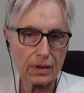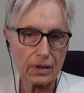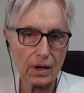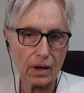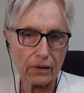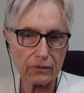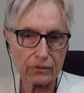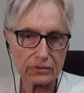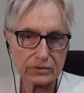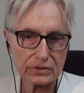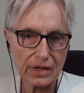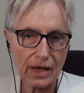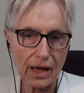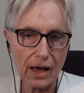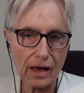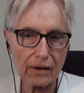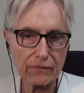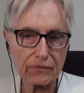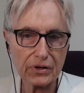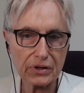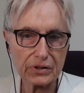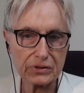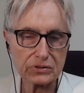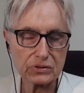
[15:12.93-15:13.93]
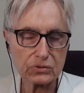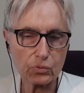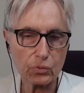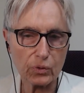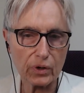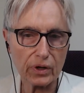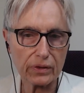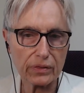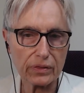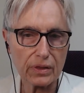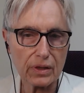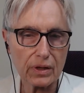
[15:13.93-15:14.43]
And there's evidence
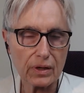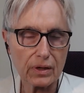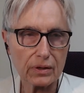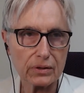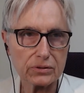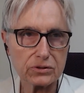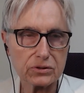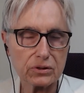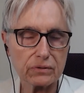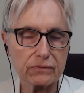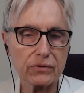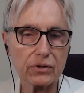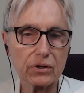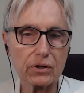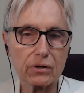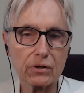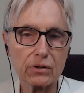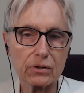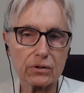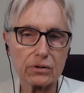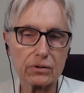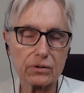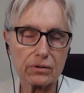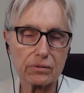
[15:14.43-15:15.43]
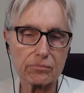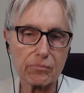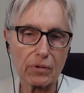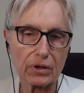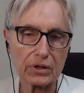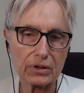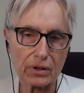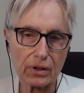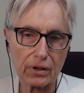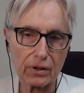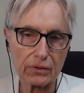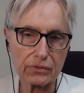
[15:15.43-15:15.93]
with severe
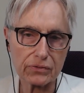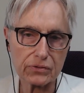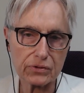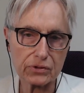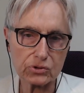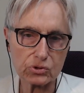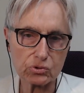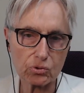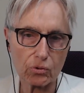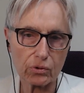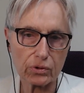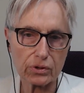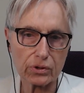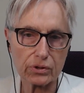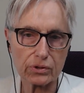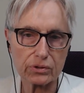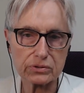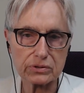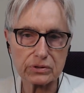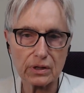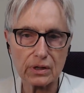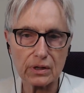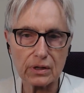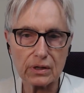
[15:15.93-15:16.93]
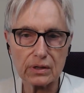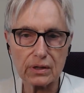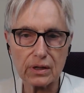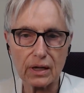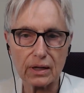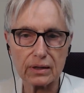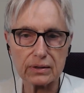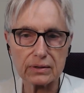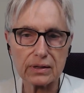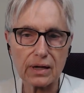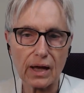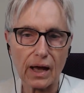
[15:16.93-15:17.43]
mental health disorders
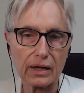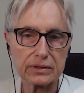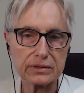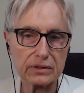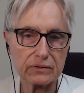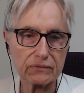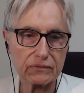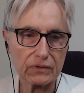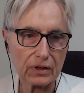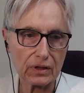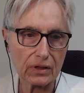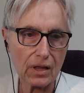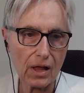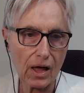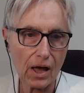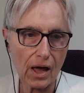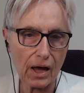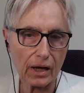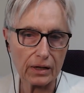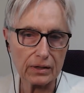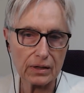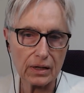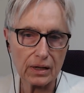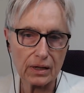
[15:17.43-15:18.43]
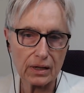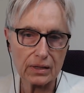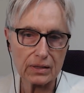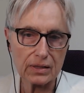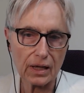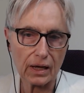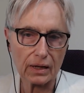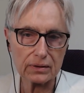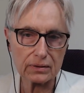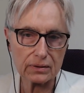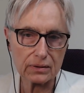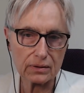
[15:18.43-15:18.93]
and cognitive decline
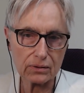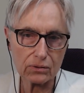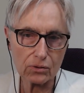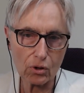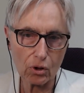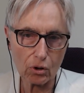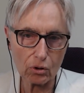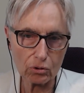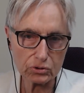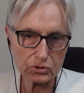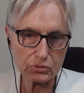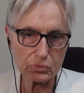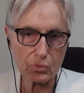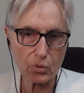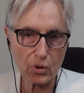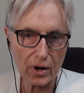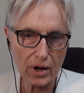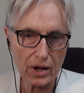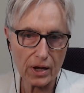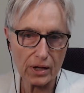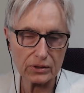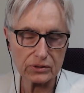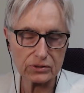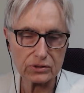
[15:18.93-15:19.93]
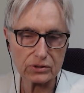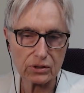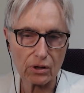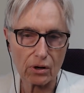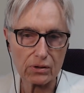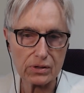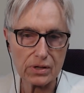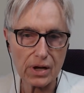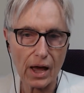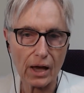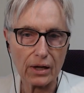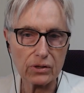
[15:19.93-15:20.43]
that those brains
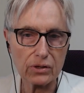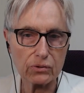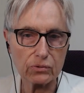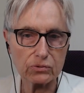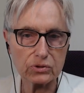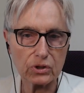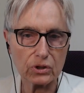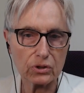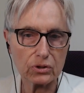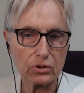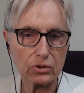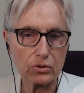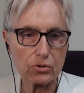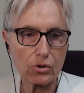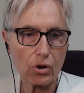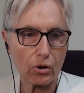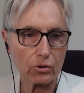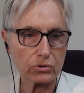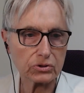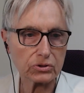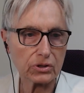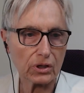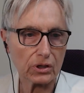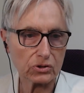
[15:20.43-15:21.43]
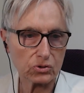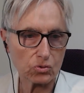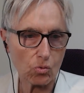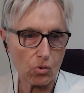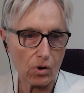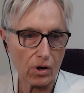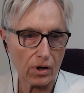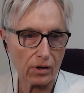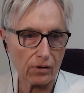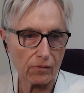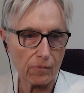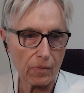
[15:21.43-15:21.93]
are not using glucose as
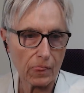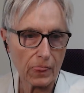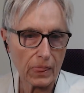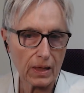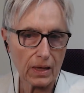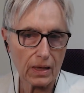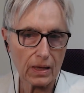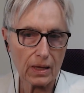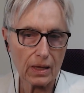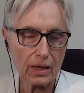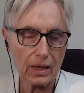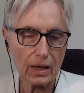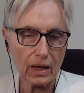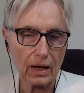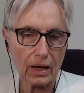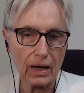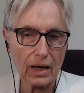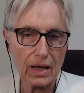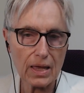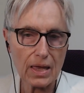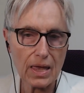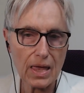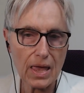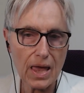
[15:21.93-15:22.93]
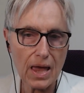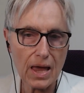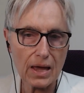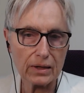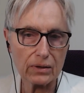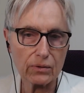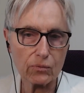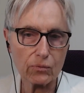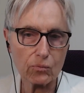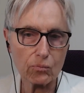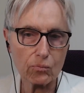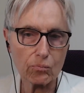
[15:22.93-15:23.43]
well.
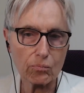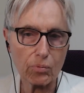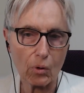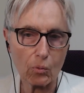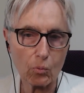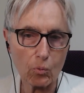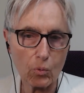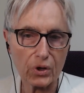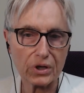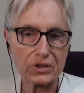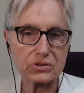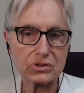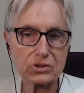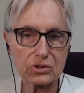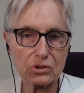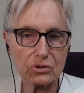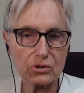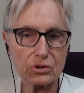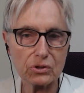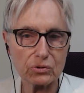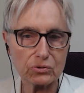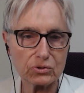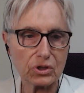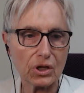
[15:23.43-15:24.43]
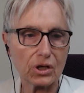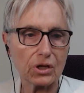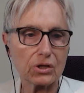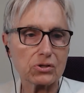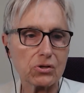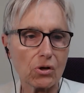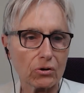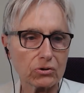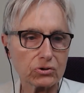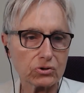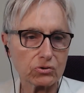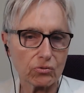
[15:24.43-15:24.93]
But we can still use
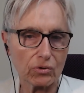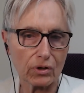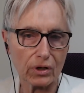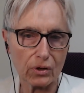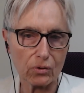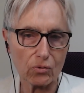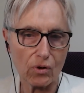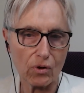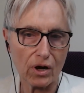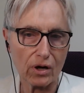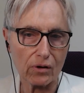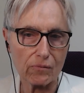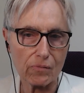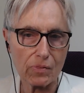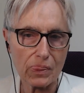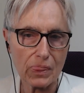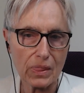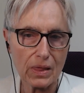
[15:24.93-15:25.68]
ketones really well.